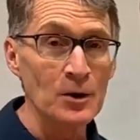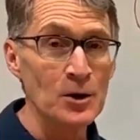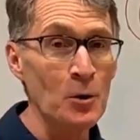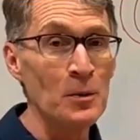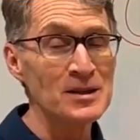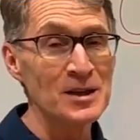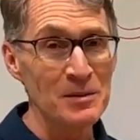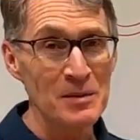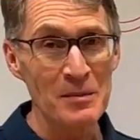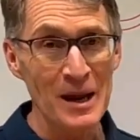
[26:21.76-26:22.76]
No one's going
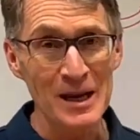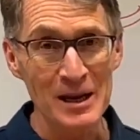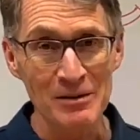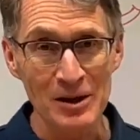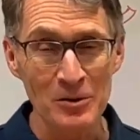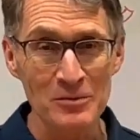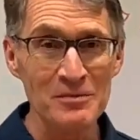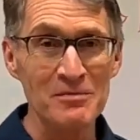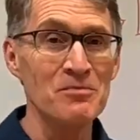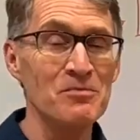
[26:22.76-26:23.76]
to be
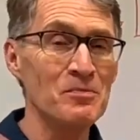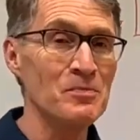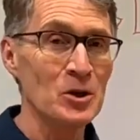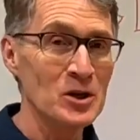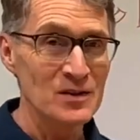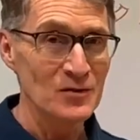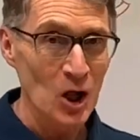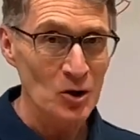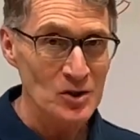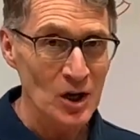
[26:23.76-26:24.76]
making billions of
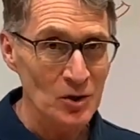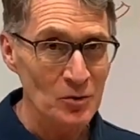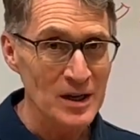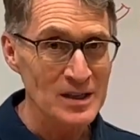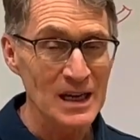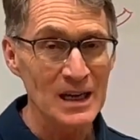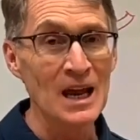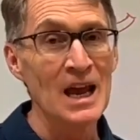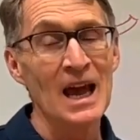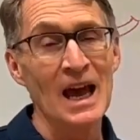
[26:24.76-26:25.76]
dollars on
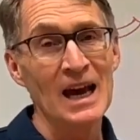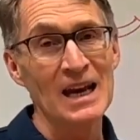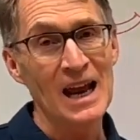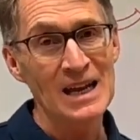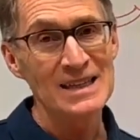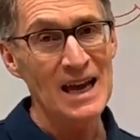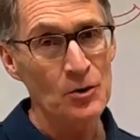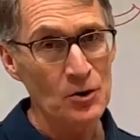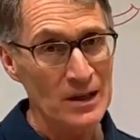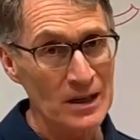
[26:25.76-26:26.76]
creatine, and hence
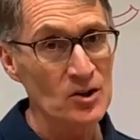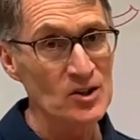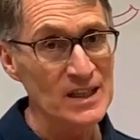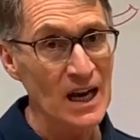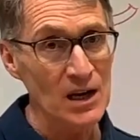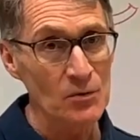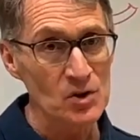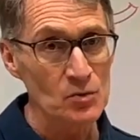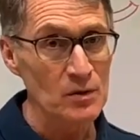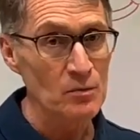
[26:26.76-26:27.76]
that clinical study,
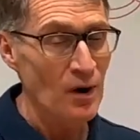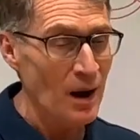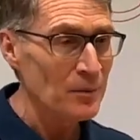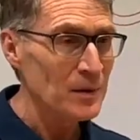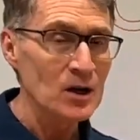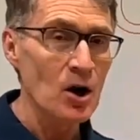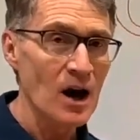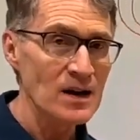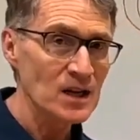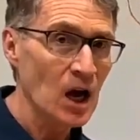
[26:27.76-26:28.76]
which would probably
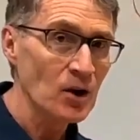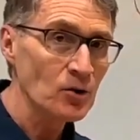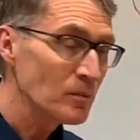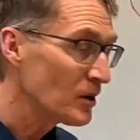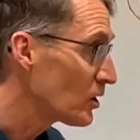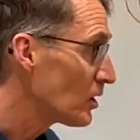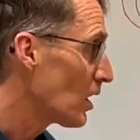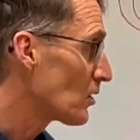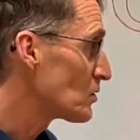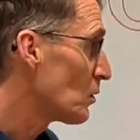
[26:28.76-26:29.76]
cost $100 million,
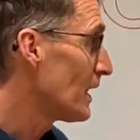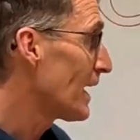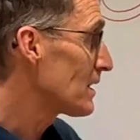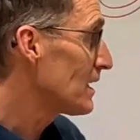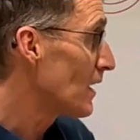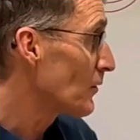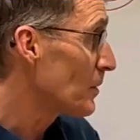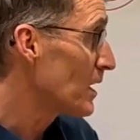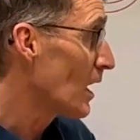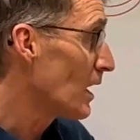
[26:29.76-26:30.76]
will likely never
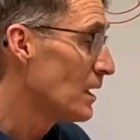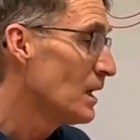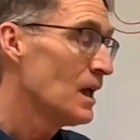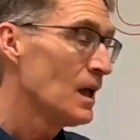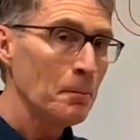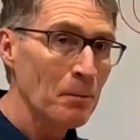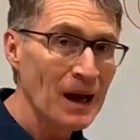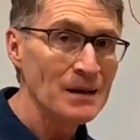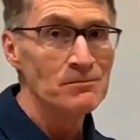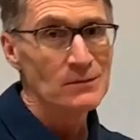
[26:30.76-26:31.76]
be done.
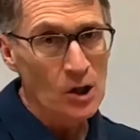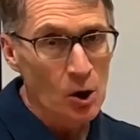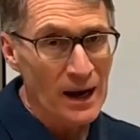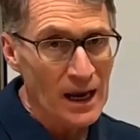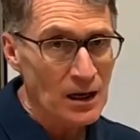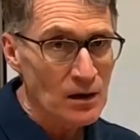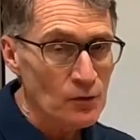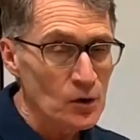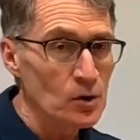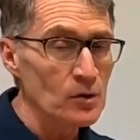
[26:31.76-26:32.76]
But low-hanging
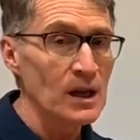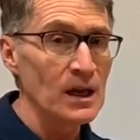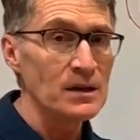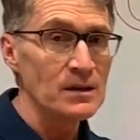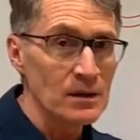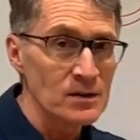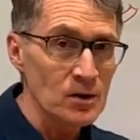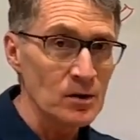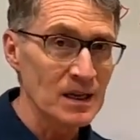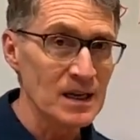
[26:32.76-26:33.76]
fruit, it
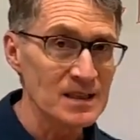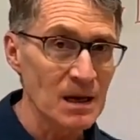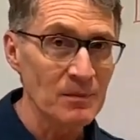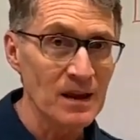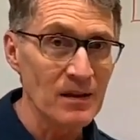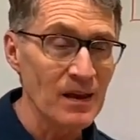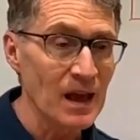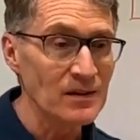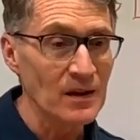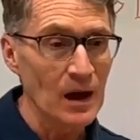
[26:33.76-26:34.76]
certainly is something
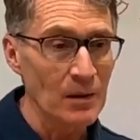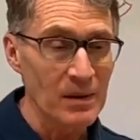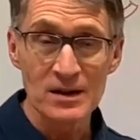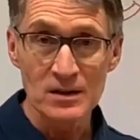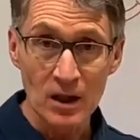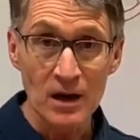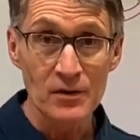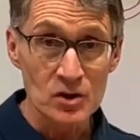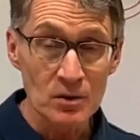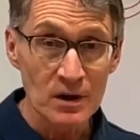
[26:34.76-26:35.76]
that makes a lot of
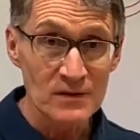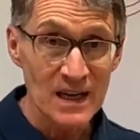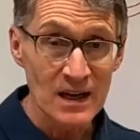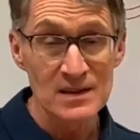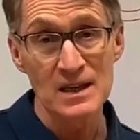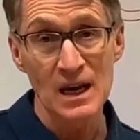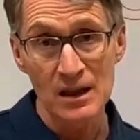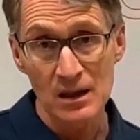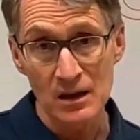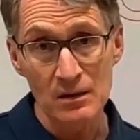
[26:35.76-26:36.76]
intuitive sense,
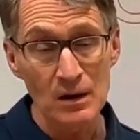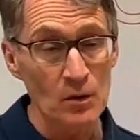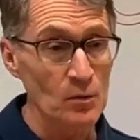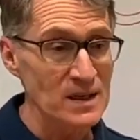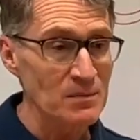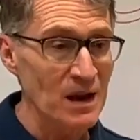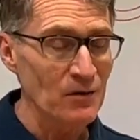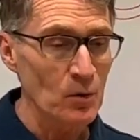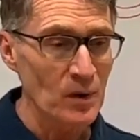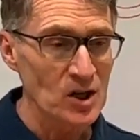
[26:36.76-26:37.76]
and the
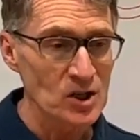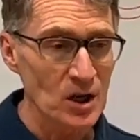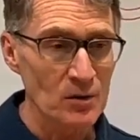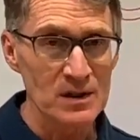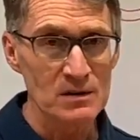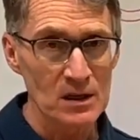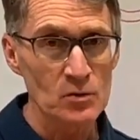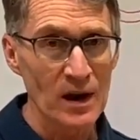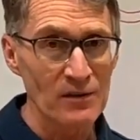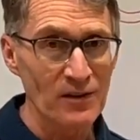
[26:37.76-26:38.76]
risk-benefit ratio is
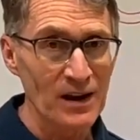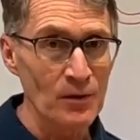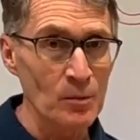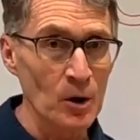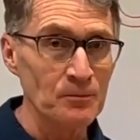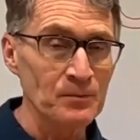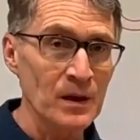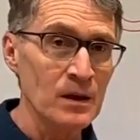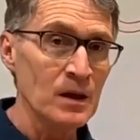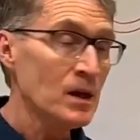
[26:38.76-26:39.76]
quite favorable.
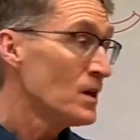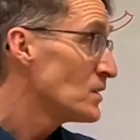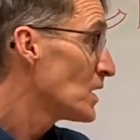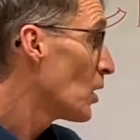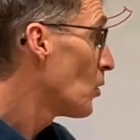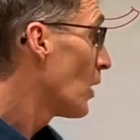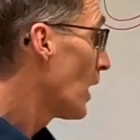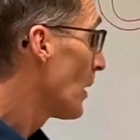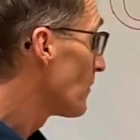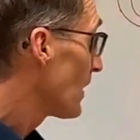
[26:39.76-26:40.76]
So
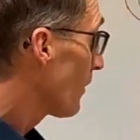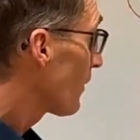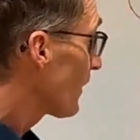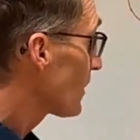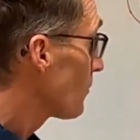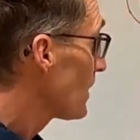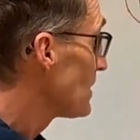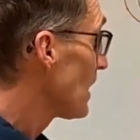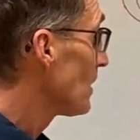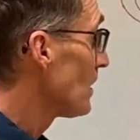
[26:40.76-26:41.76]
the other thing that we
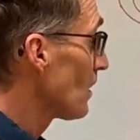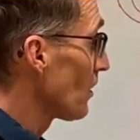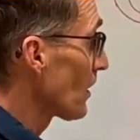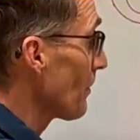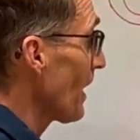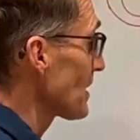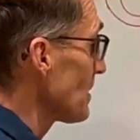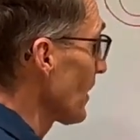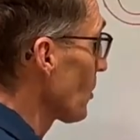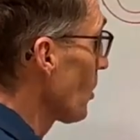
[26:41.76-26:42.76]
did, now and I'll get back to
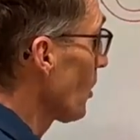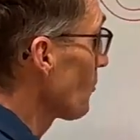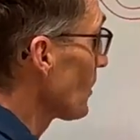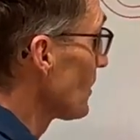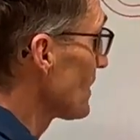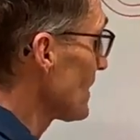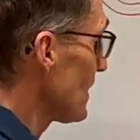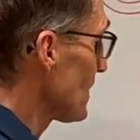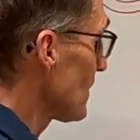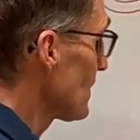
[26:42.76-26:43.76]
the mitochondrial
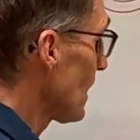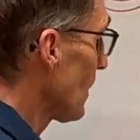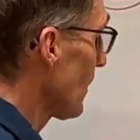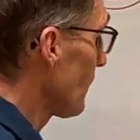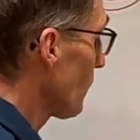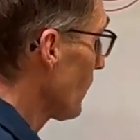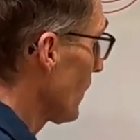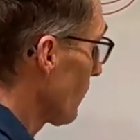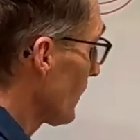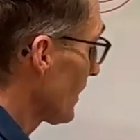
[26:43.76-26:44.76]
diseases,
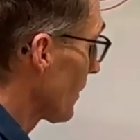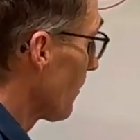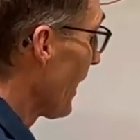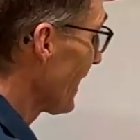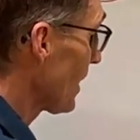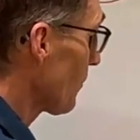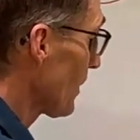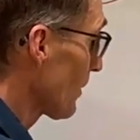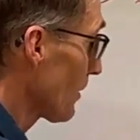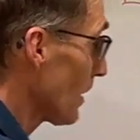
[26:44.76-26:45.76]
we combined it
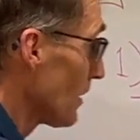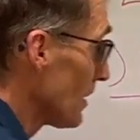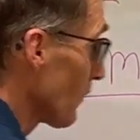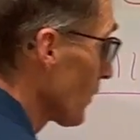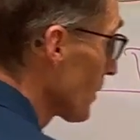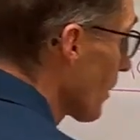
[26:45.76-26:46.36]
with different